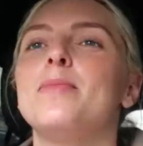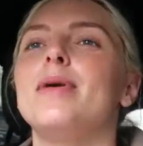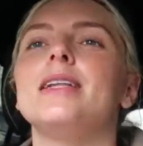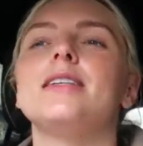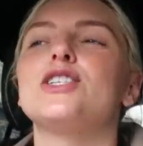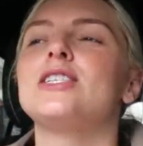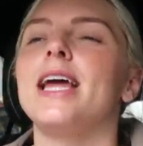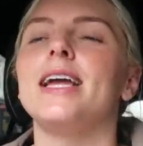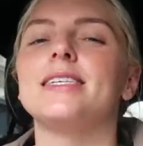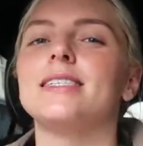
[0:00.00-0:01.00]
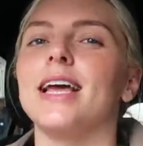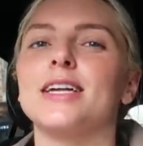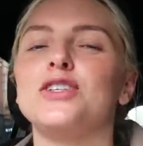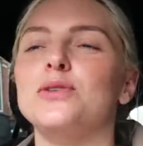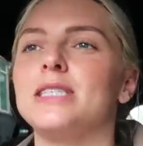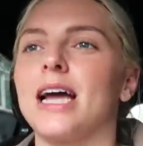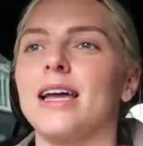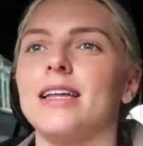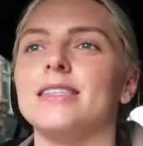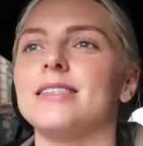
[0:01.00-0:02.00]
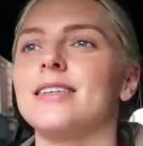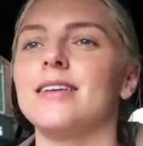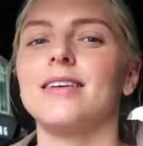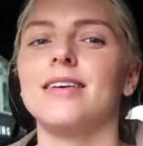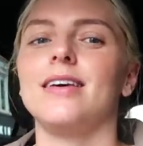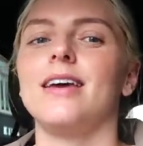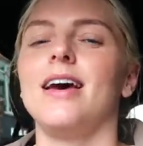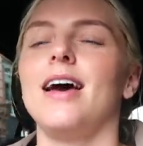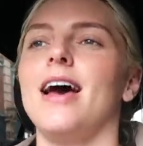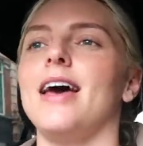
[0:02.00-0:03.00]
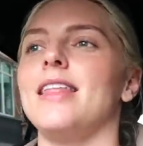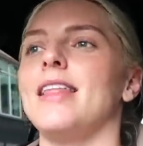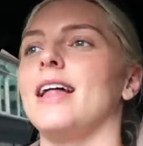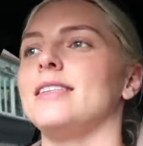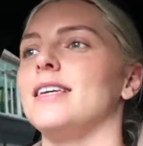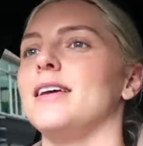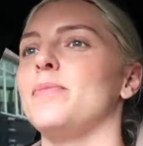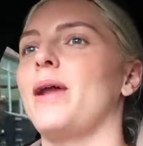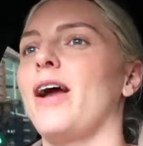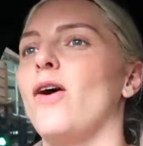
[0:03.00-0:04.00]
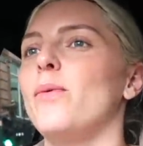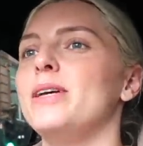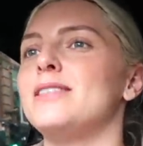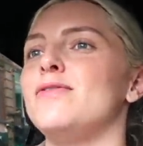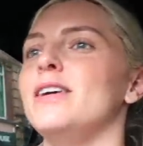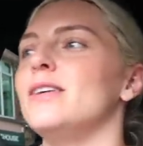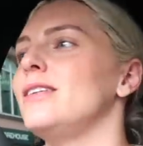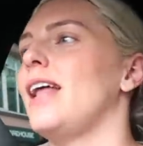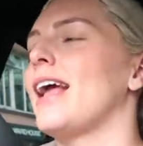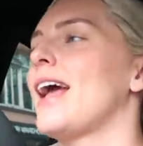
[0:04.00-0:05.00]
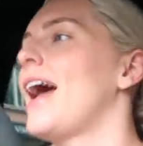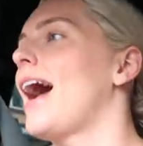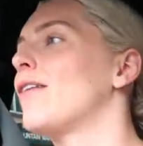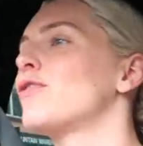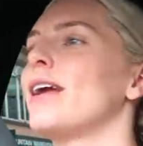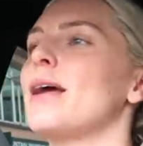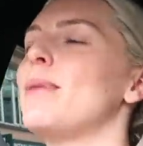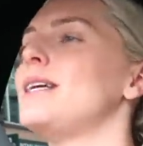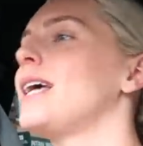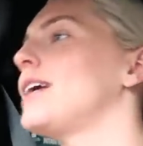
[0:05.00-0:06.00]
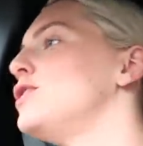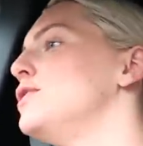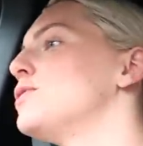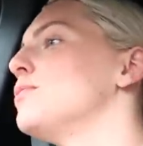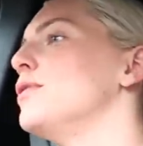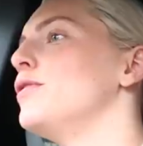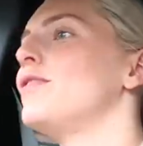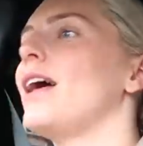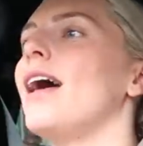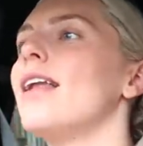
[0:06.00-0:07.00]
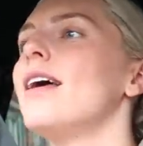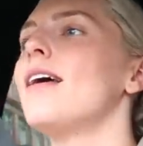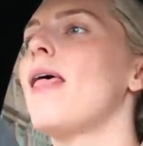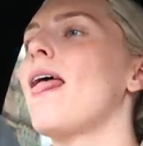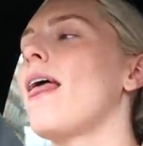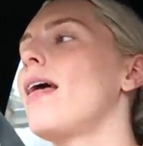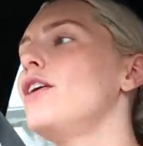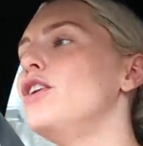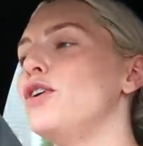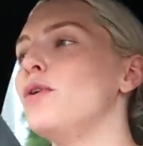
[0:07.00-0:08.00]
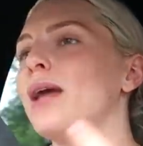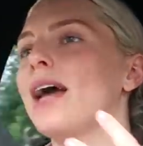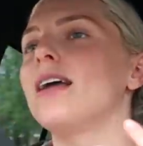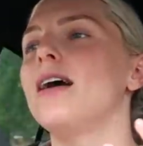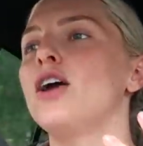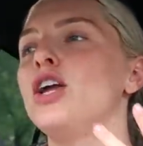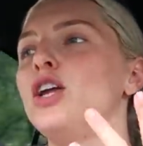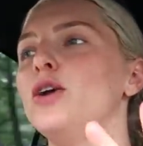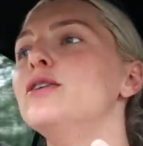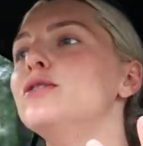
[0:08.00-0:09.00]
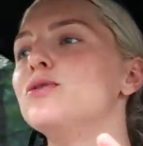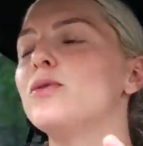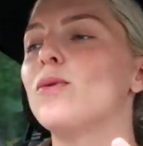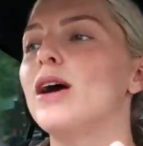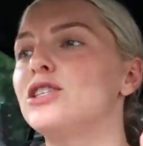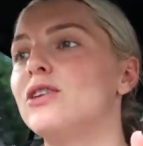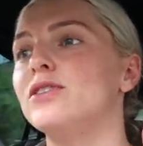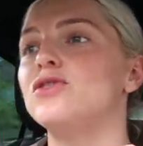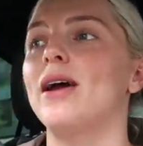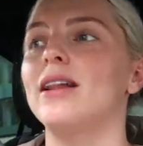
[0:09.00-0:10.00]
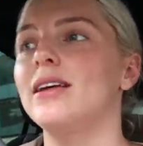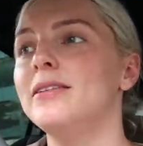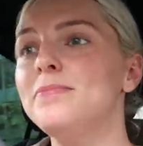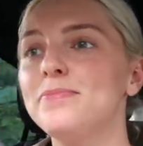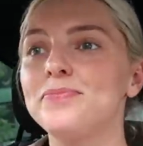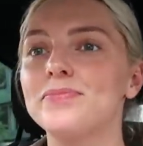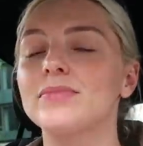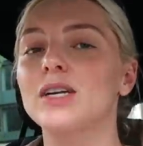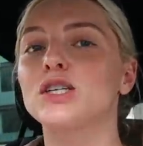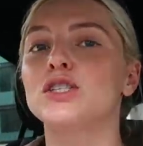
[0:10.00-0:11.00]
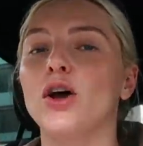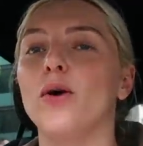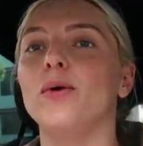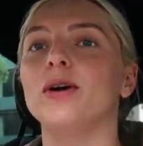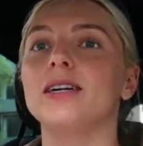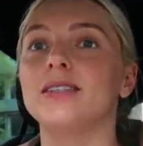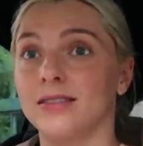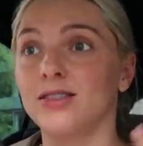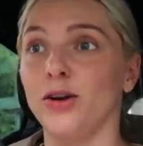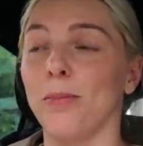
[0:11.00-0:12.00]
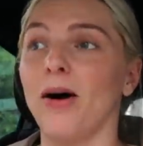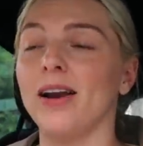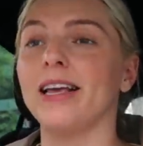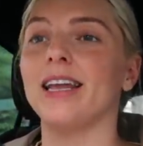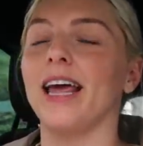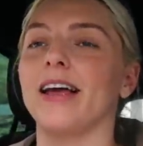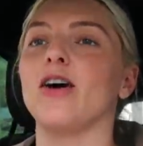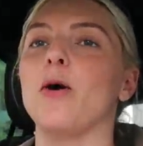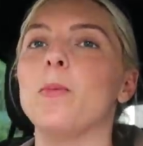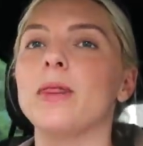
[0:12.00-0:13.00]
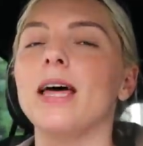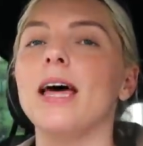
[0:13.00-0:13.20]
but it just takes like 2 seconds and then that's it. But I always feel like after I get my tattoos removed that, you know, you get a huge rush of adrenaline. So your body can like cope with